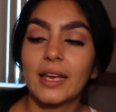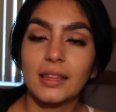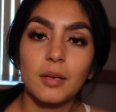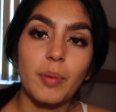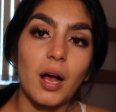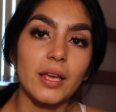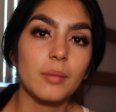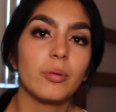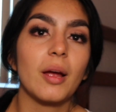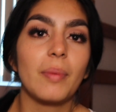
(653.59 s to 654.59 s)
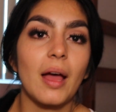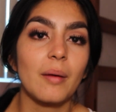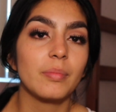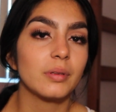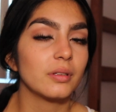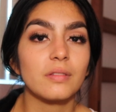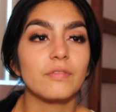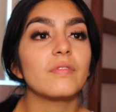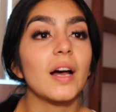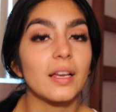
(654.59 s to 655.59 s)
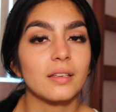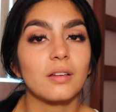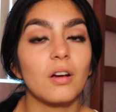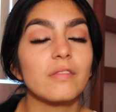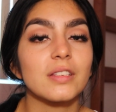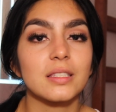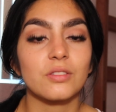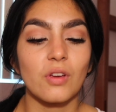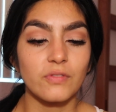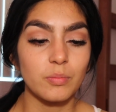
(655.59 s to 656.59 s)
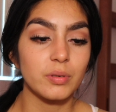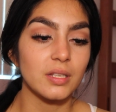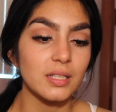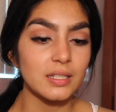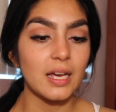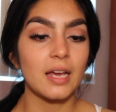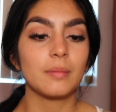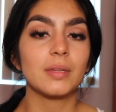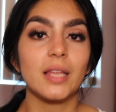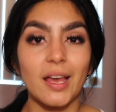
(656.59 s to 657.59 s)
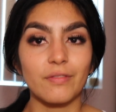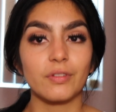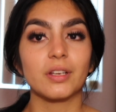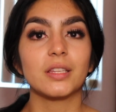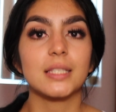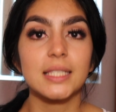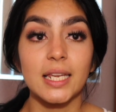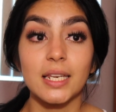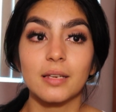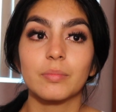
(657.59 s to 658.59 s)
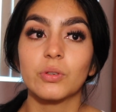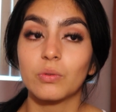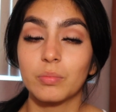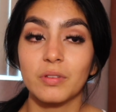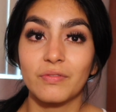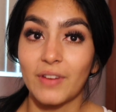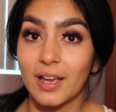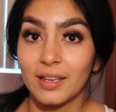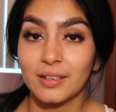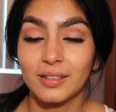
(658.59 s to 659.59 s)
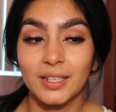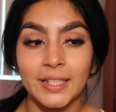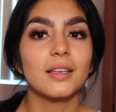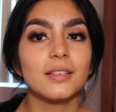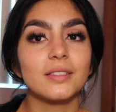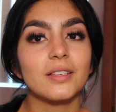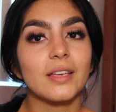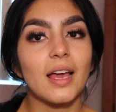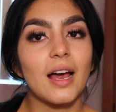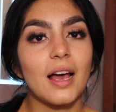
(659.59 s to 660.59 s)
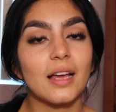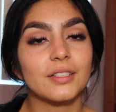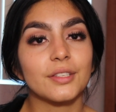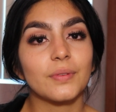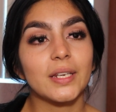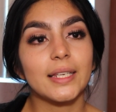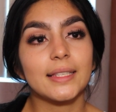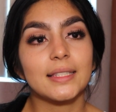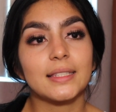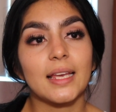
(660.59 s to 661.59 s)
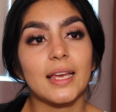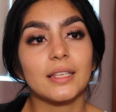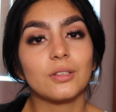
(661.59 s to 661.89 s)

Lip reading: get the Pocket Prep app, you're fine. Obviously, you have to put in the time and the effort and the studying, but you'll be fine. So yeah, I just wanted to say